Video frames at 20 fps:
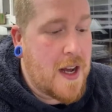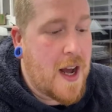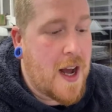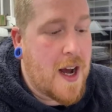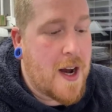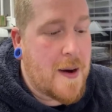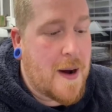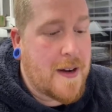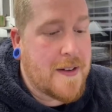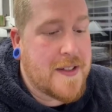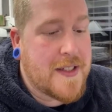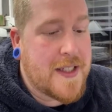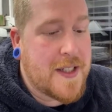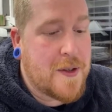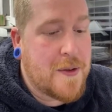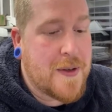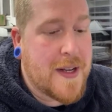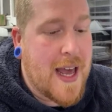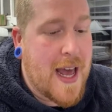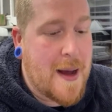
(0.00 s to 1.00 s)
Uh, I
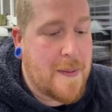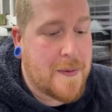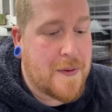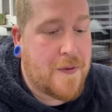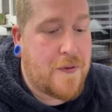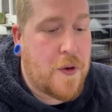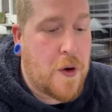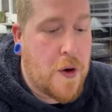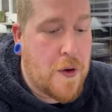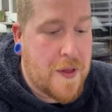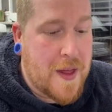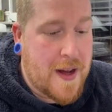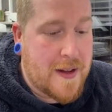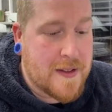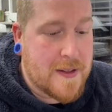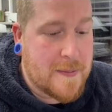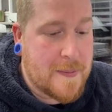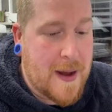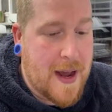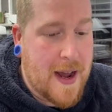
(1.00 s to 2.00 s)
still kept four
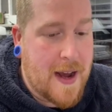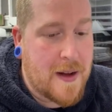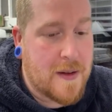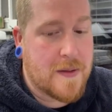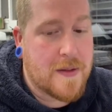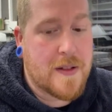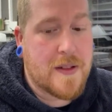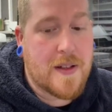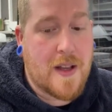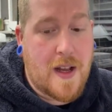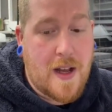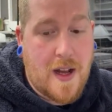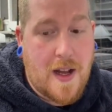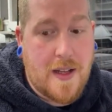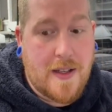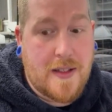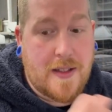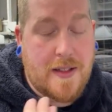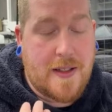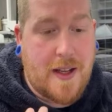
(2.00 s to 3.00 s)
thousand pounds
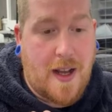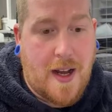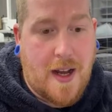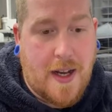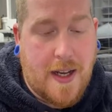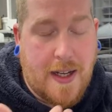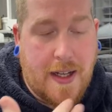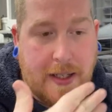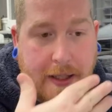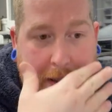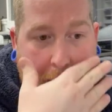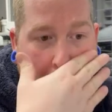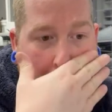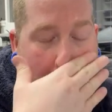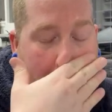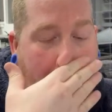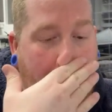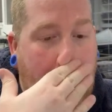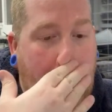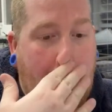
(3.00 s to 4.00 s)
aside
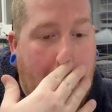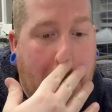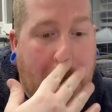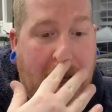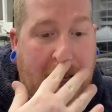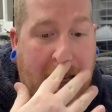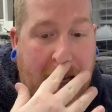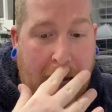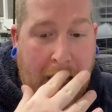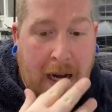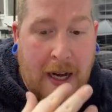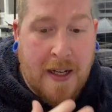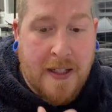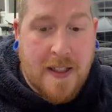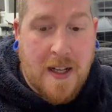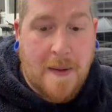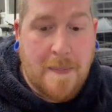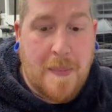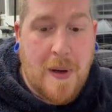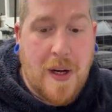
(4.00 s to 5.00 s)

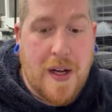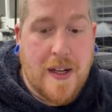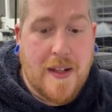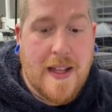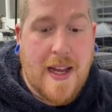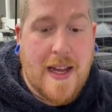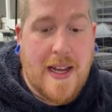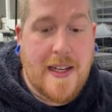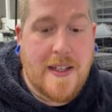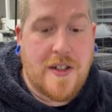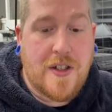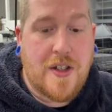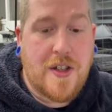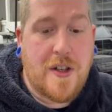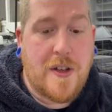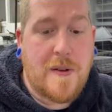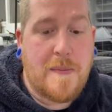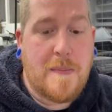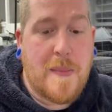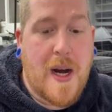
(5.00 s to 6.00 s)
because I'm putting that
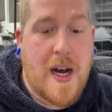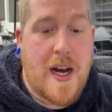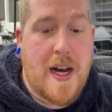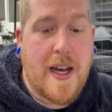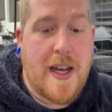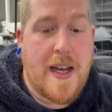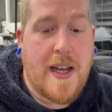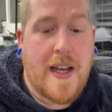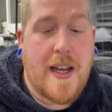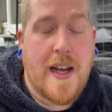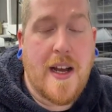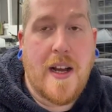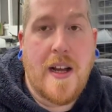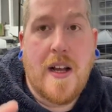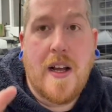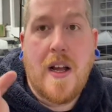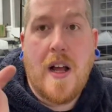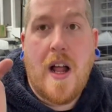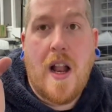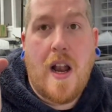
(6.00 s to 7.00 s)
into my
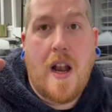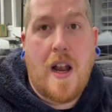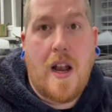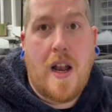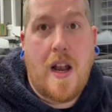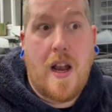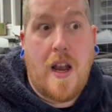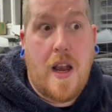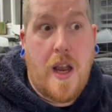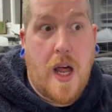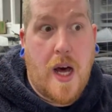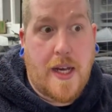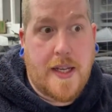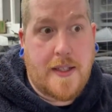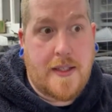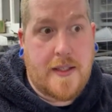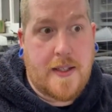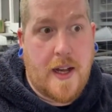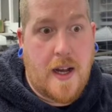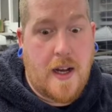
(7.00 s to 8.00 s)

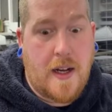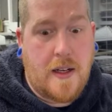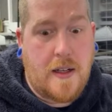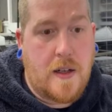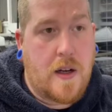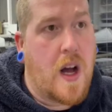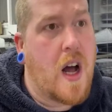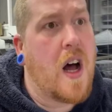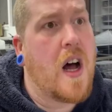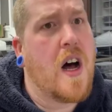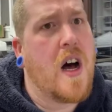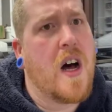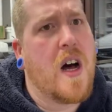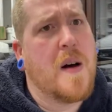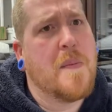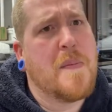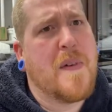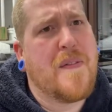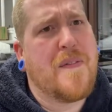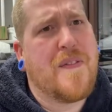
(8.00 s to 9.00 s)
LISA
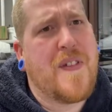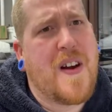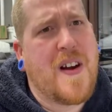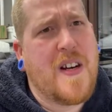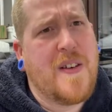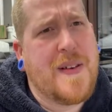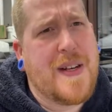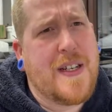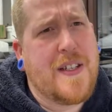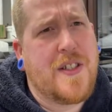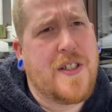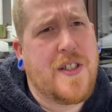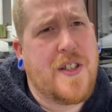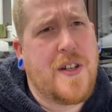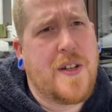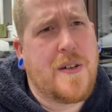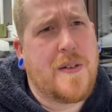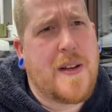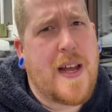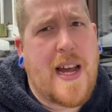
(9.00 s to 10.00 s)
um, very very
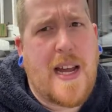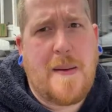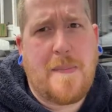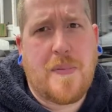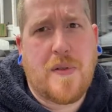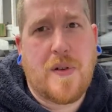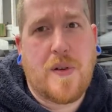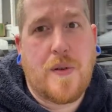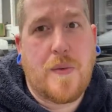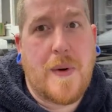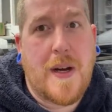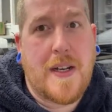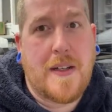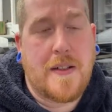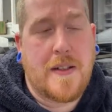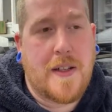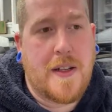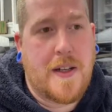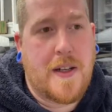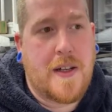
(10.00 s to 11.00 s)
soon, April
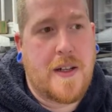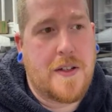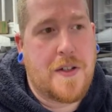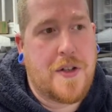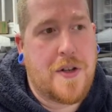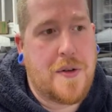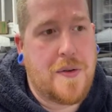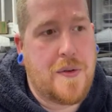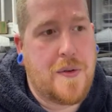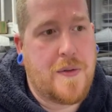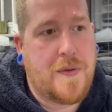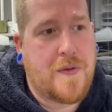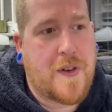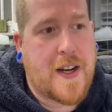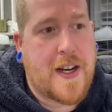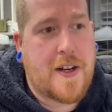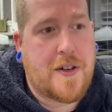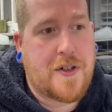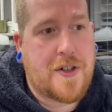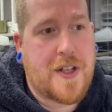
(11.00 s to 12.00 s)
when the new
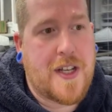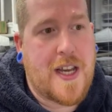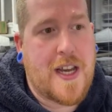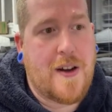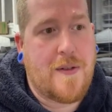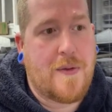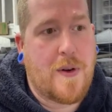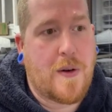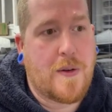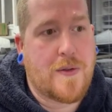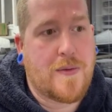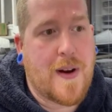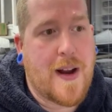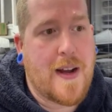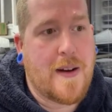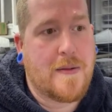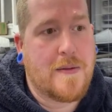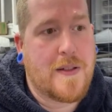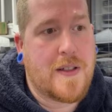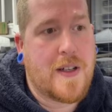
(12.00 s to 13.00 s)
financial year rolls
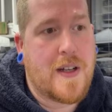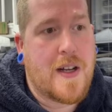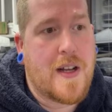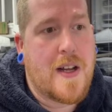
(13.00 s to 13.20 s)
round.